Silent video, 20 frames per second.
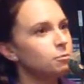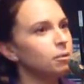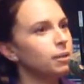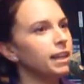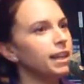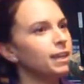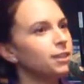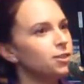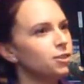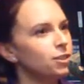
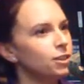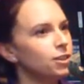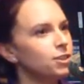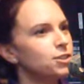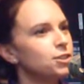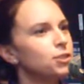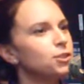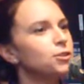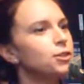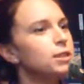plant
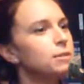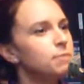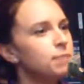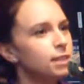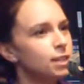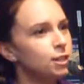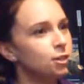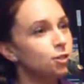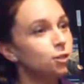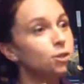starts to creep
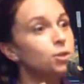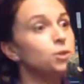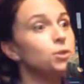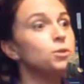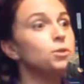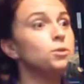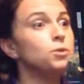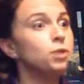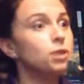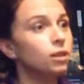
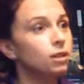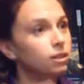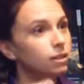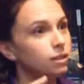into